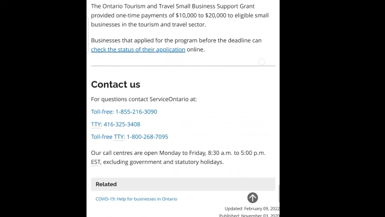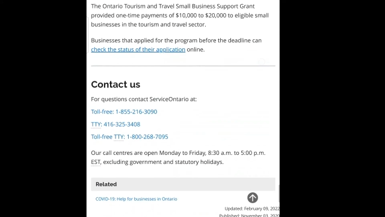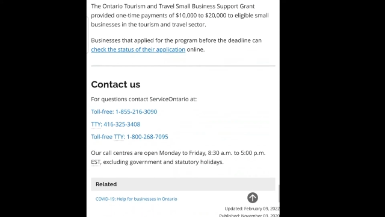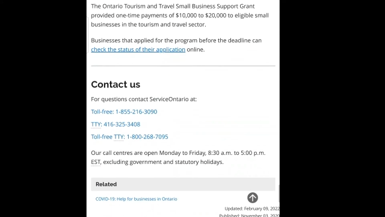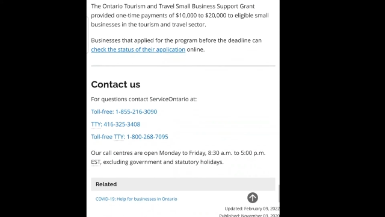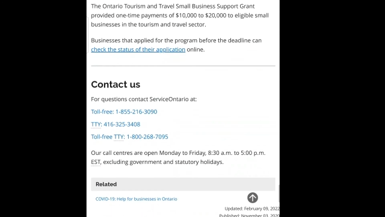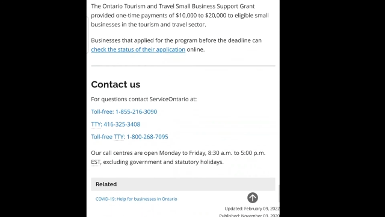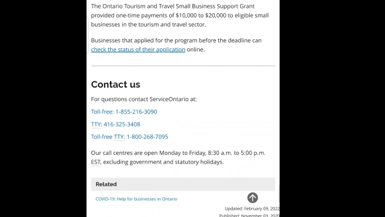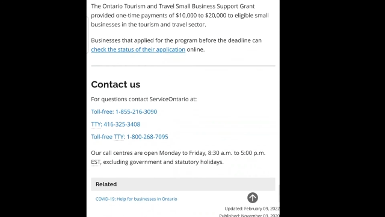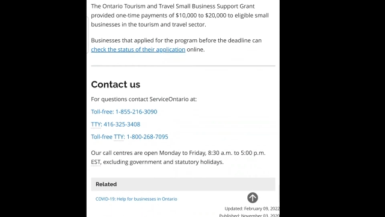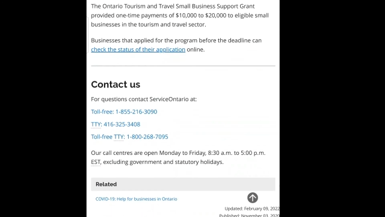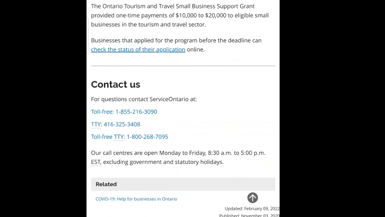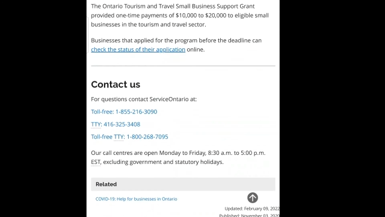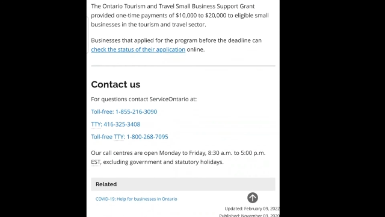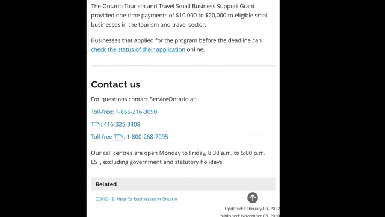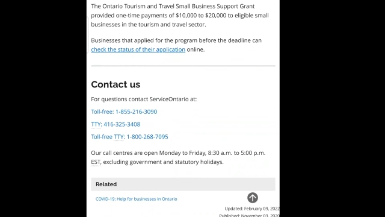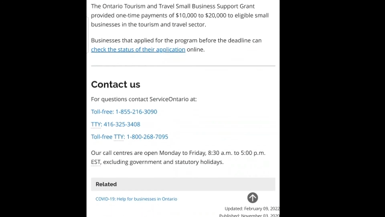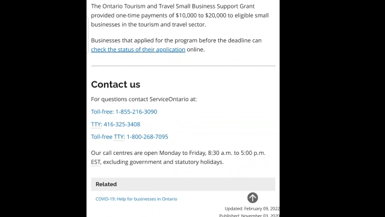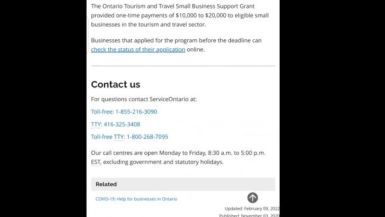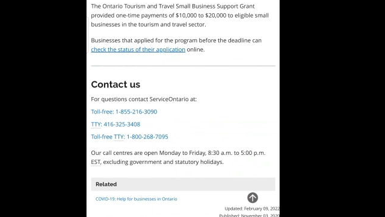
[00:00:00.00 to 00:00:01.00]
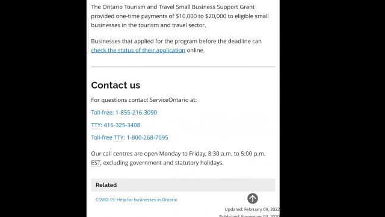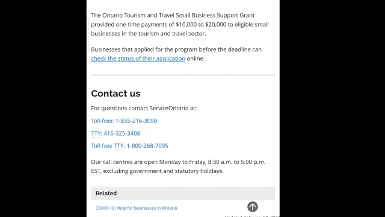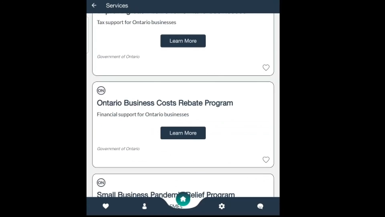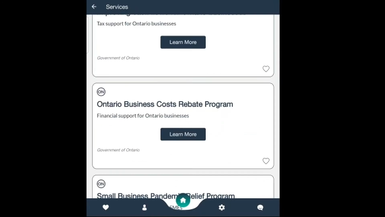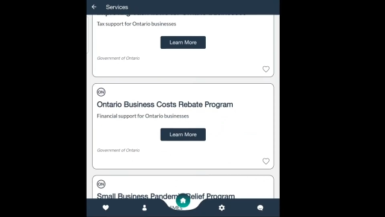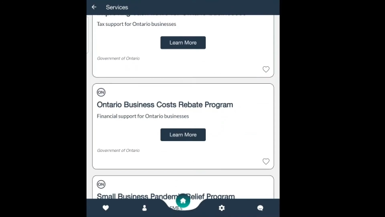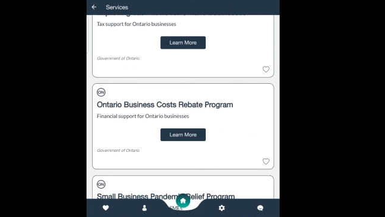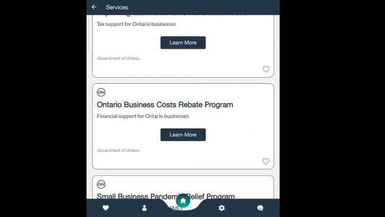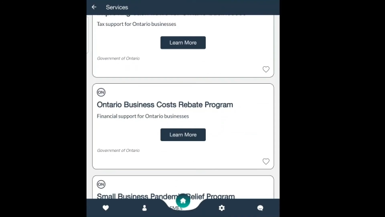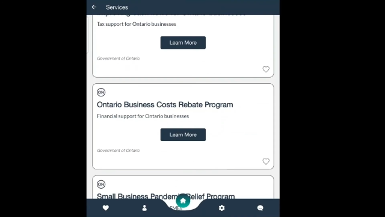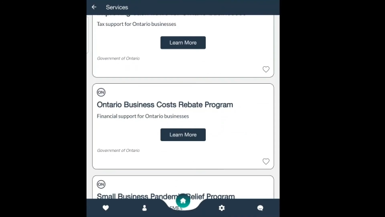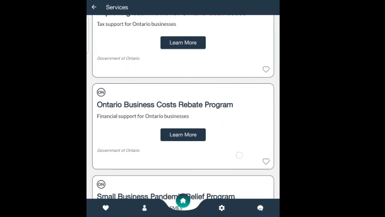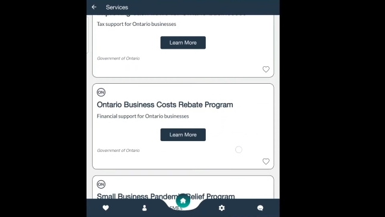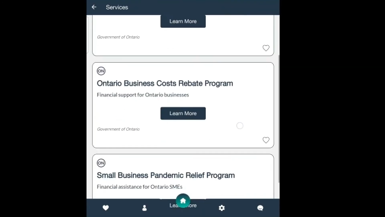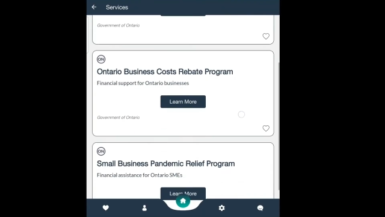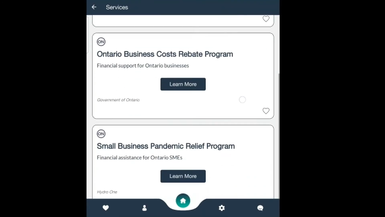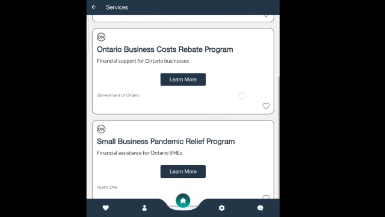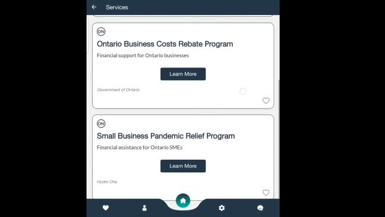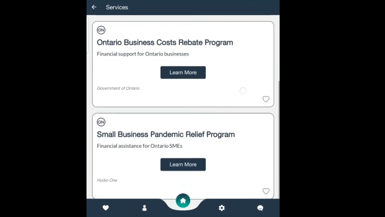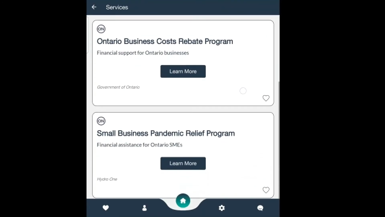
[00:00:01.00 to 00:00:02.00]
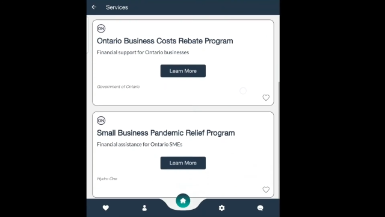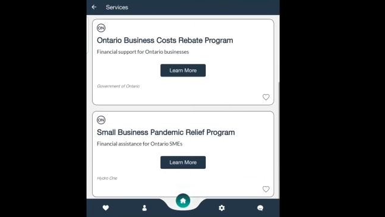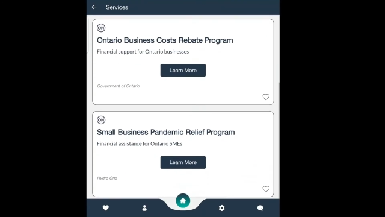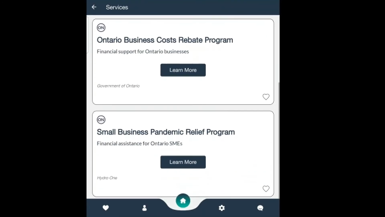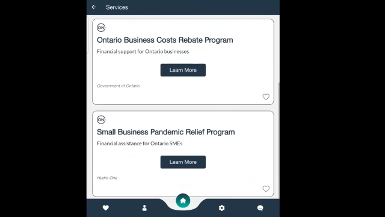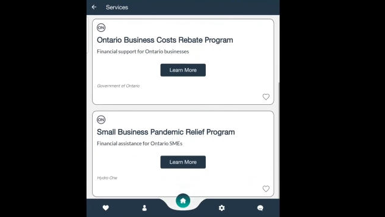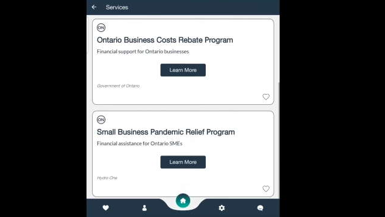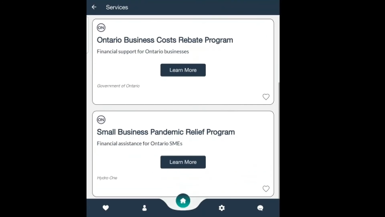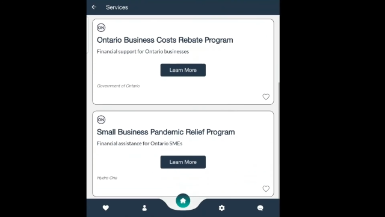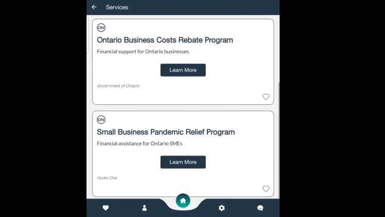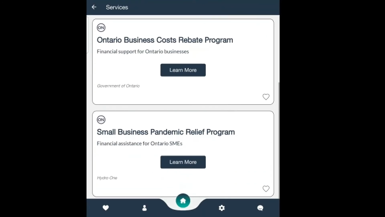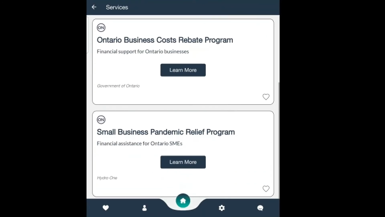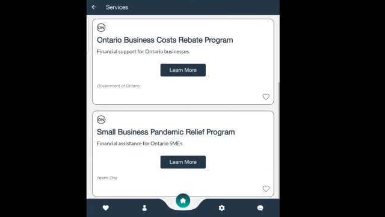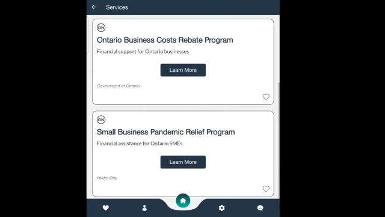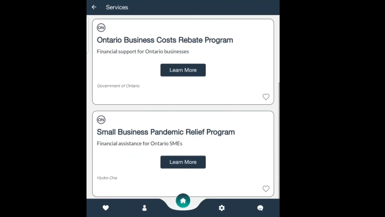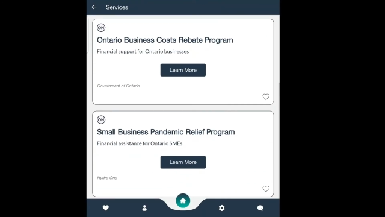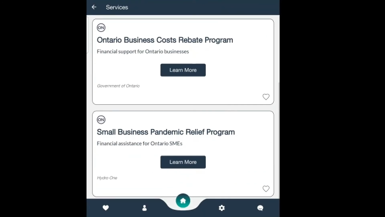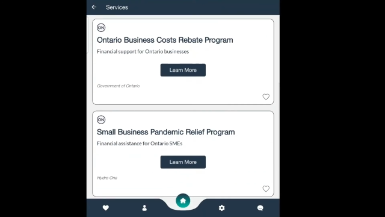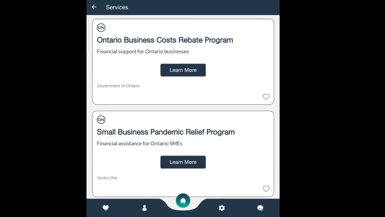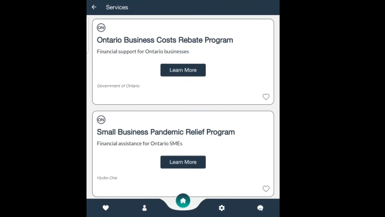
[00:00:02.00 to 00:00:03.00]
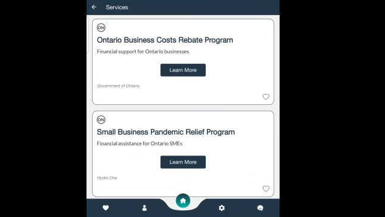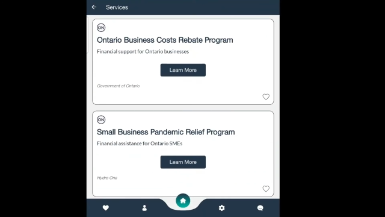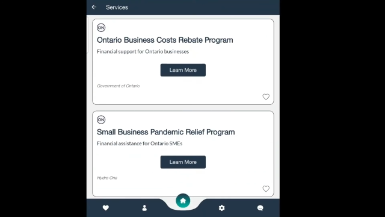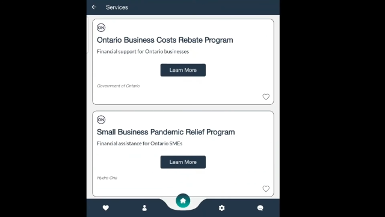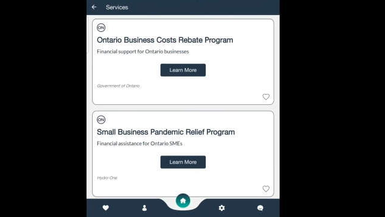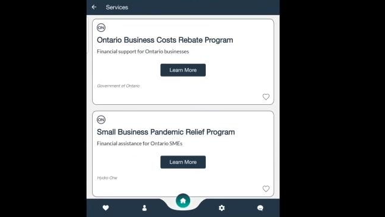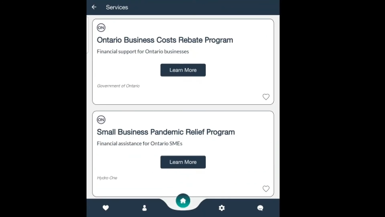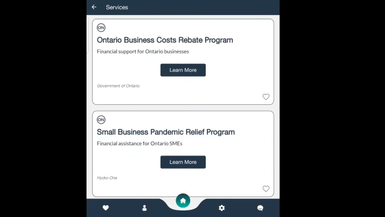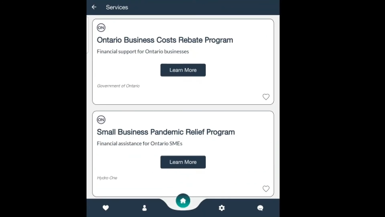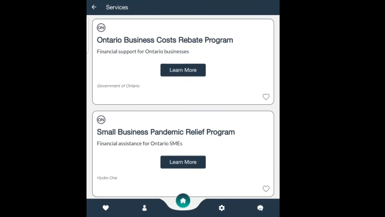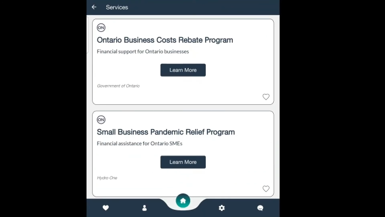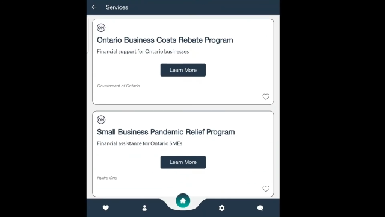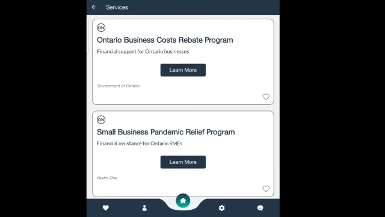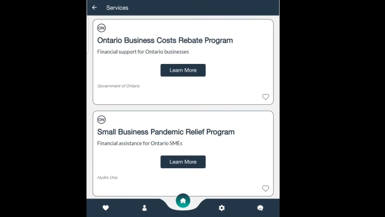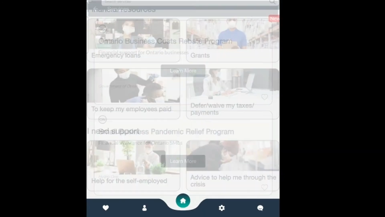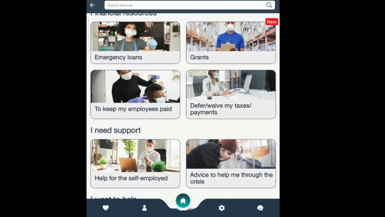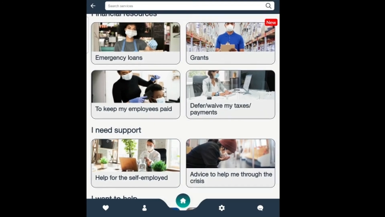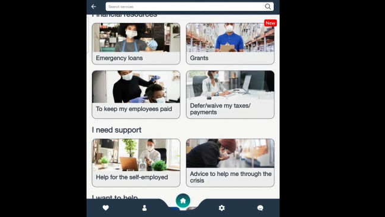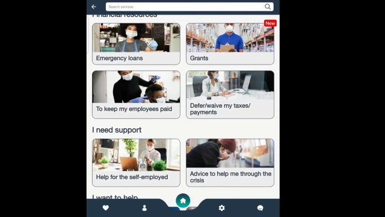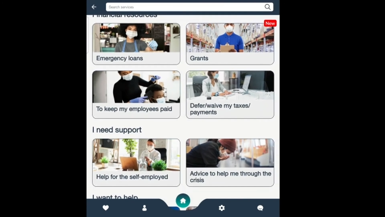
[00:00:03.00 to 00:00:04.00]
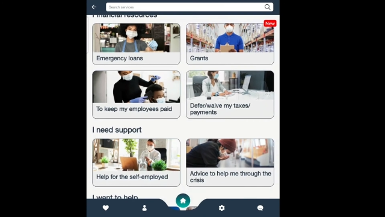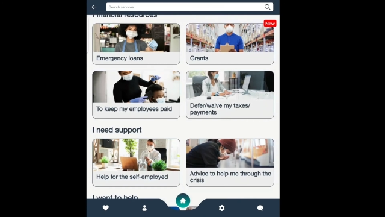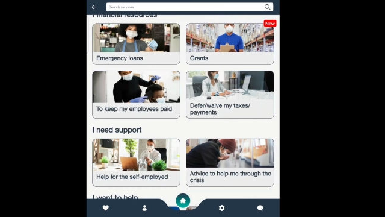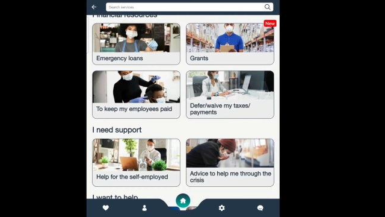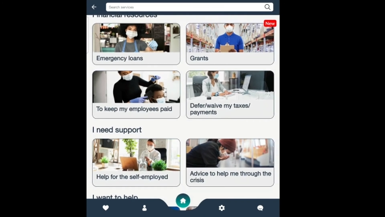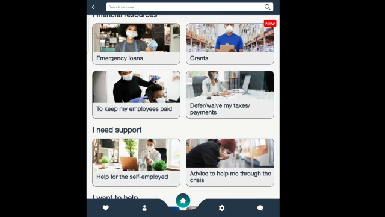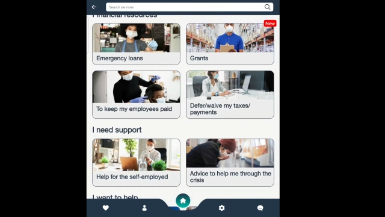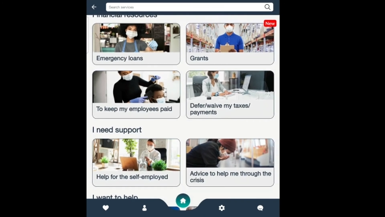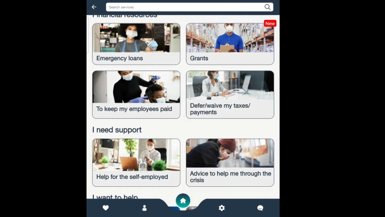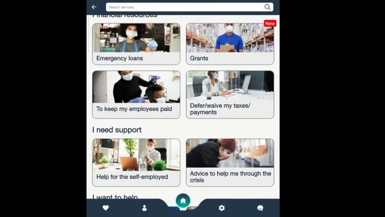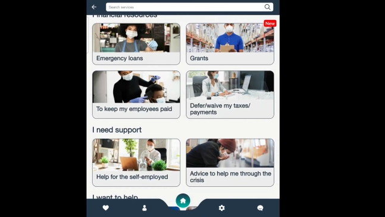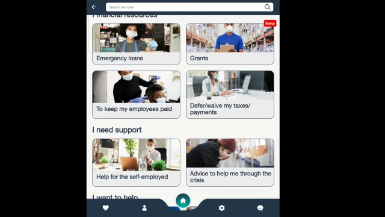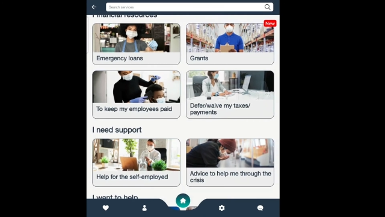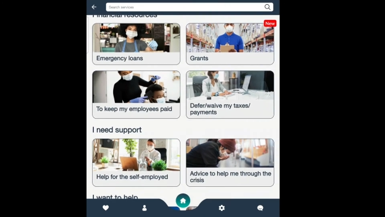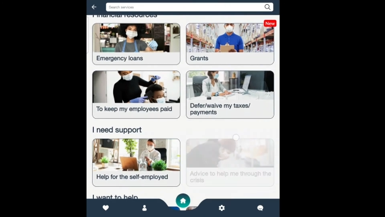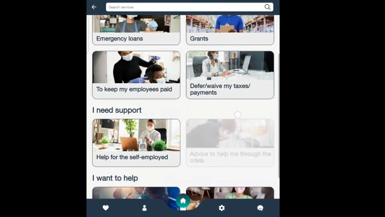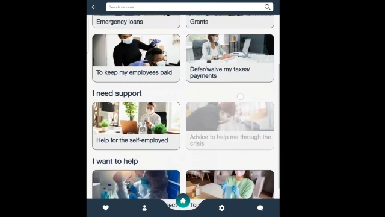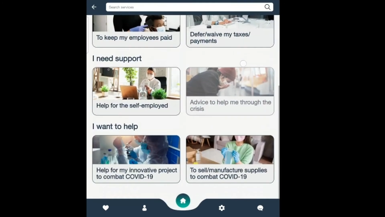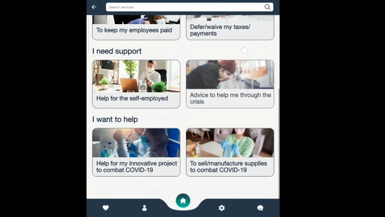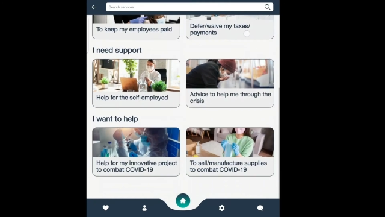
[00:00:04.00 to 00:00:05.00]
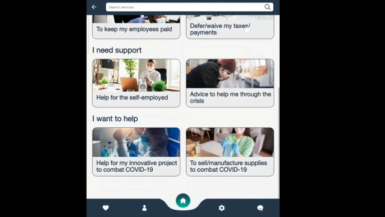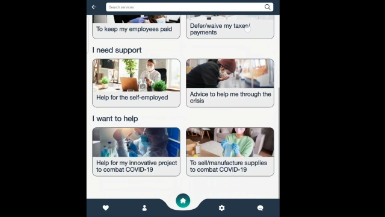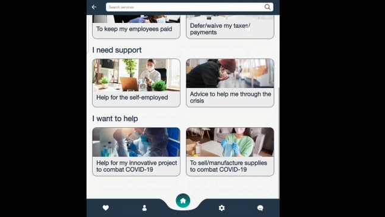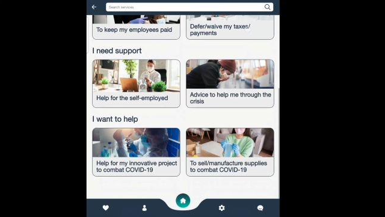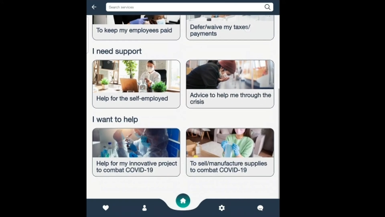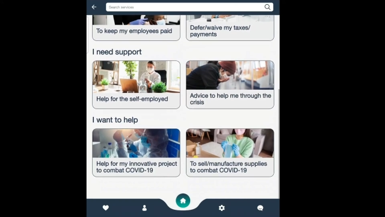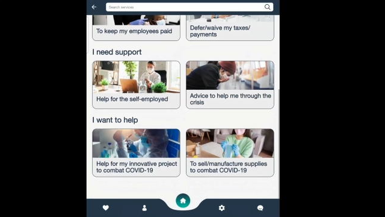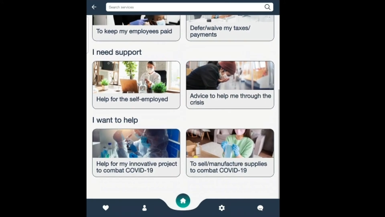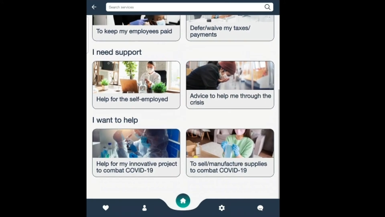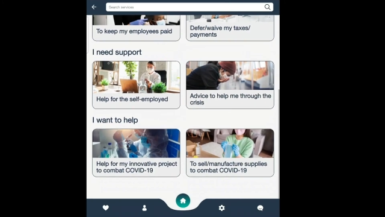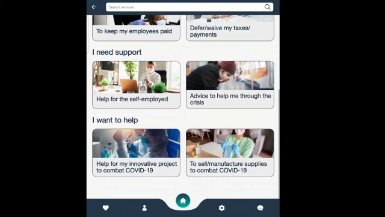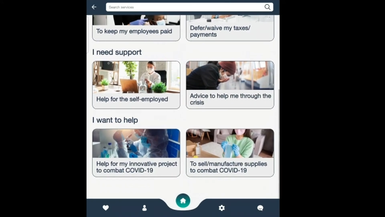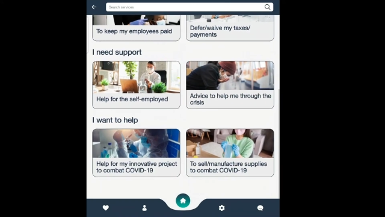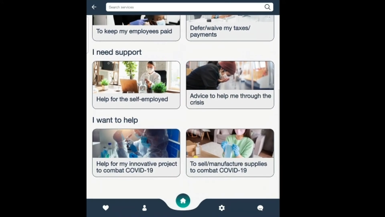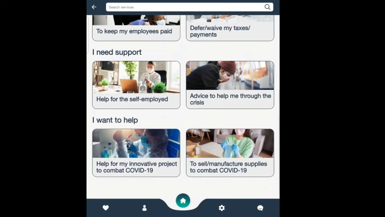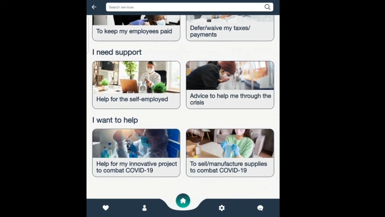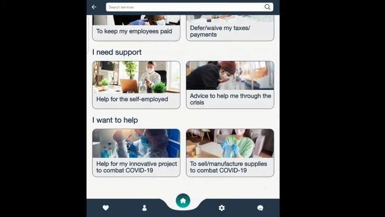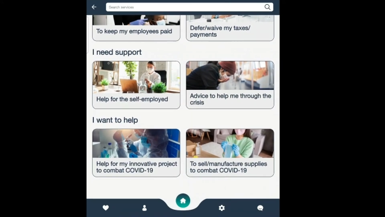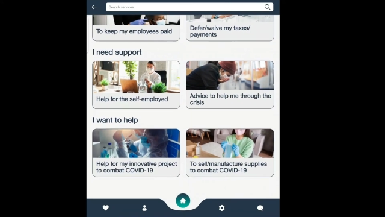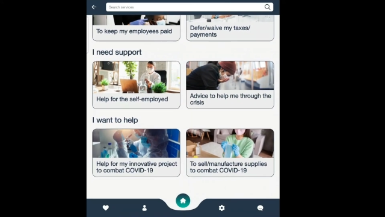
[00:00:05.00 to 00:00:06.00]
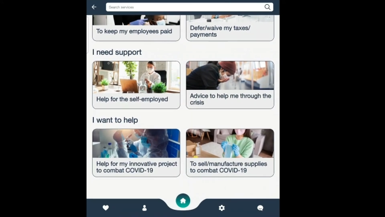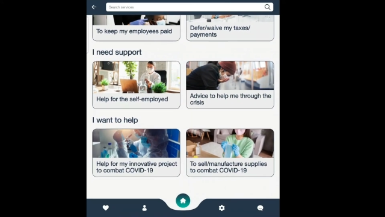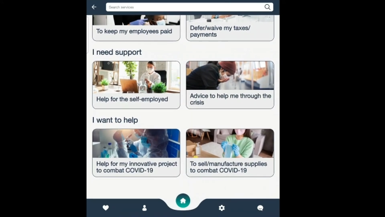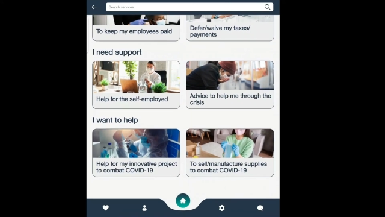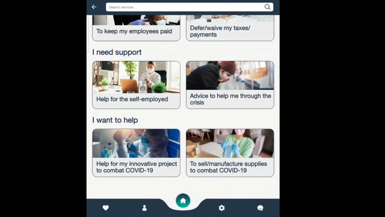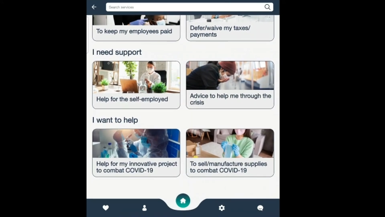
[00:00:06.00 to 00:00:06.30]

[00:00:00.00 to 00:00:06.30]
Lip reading: (no speaker visible)